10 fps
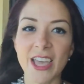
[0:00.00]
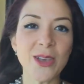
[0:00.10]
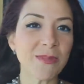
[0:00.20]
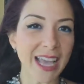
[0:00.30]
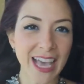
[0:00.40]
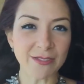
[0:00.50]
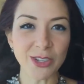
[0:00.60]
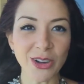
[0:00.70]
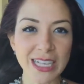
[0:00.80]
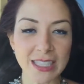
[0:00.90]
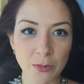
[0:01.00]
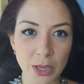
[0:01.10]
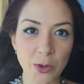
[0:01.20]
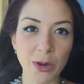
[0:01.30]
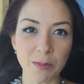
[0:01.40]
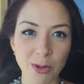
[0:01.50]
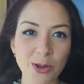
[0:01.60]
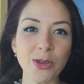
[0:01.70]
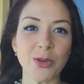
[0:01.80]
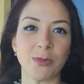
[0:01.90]
you might have noticed that when you wear
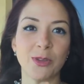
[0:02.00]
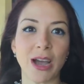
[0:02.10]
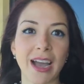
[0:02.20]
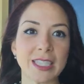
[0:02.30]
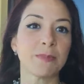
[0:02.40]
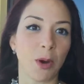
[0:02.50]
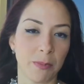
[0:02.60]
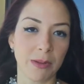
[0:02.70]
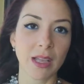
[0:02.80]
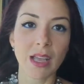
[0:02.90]
blue, your eyes pop.